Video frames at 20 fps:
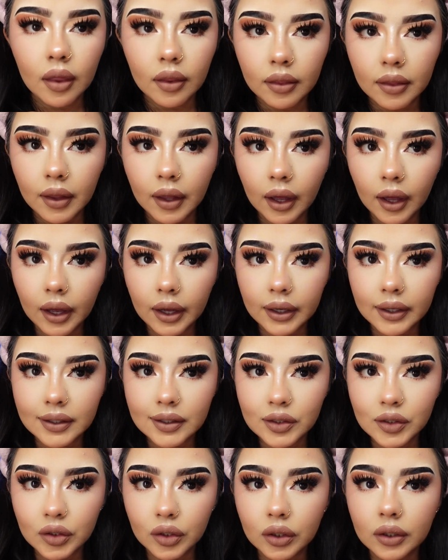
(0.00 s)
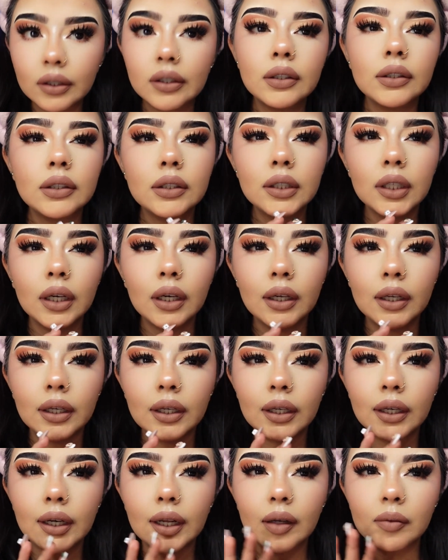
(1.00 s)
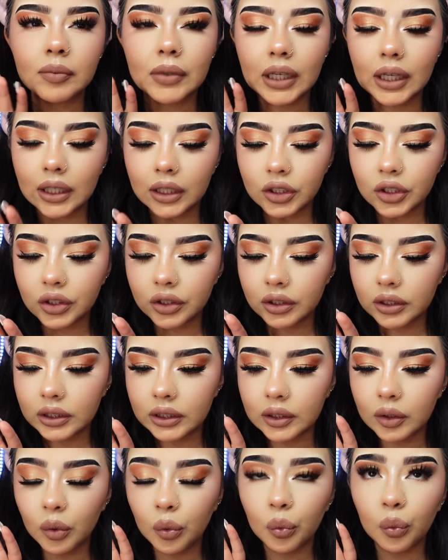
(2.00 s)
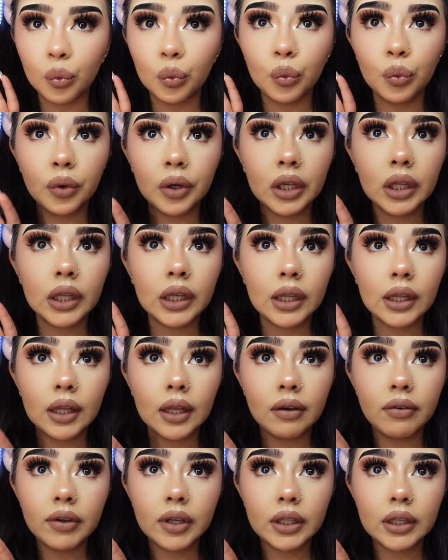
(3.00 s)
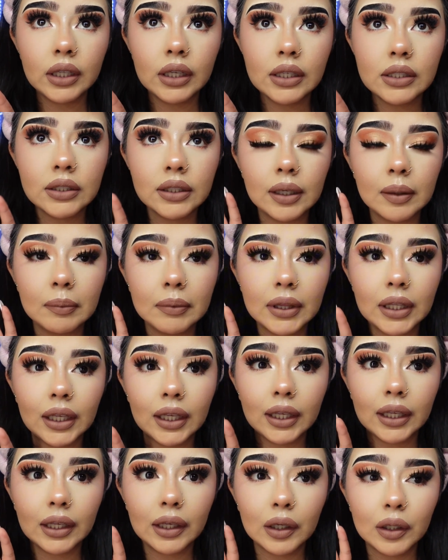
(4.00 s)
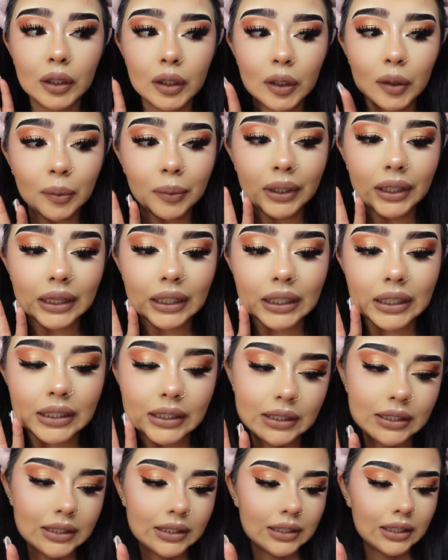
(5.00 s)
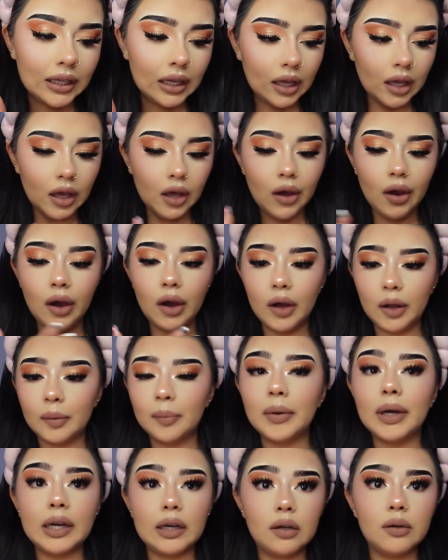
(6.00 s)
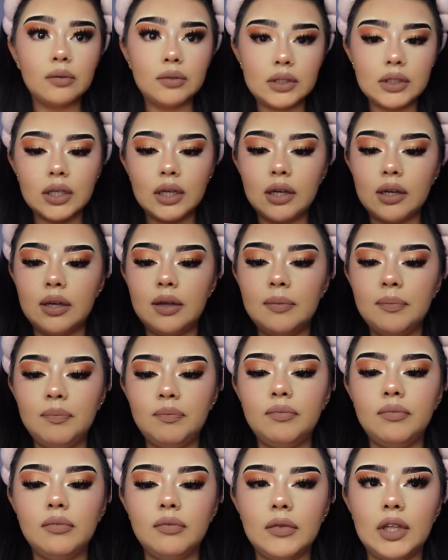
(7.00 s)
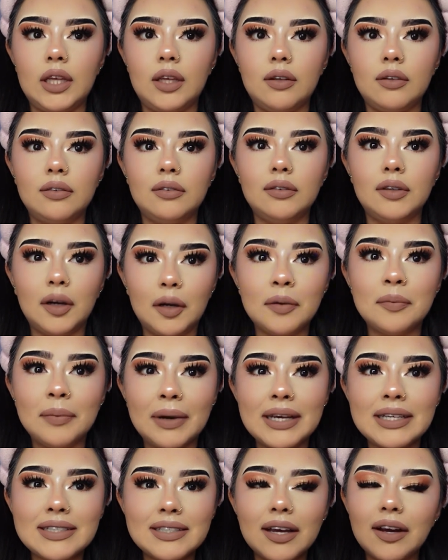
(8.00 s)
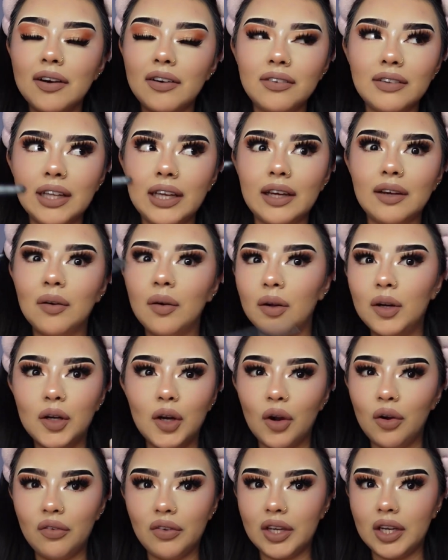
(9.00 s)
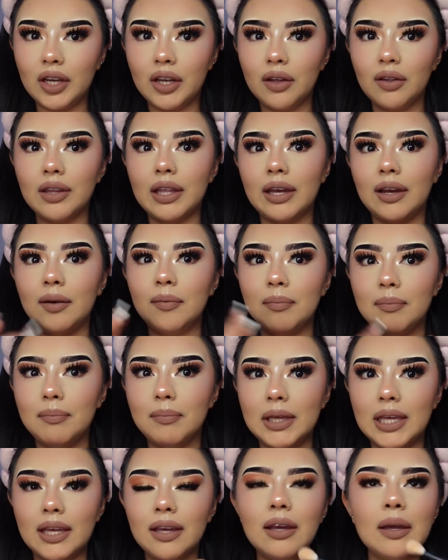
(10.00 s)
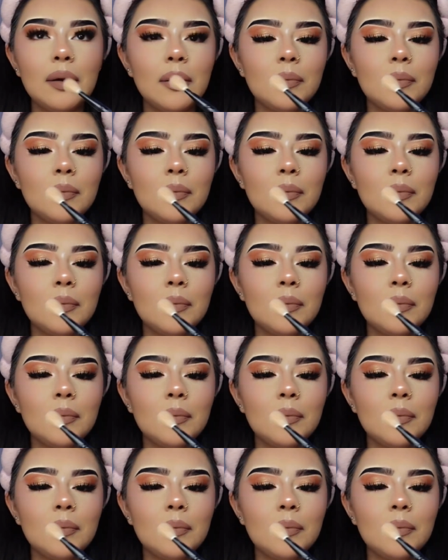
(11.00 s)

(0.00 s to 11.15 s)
The eyes are done and I'm actually really loving this, and I'm thinking on doing this on my own time, like on myself, like no video, like me.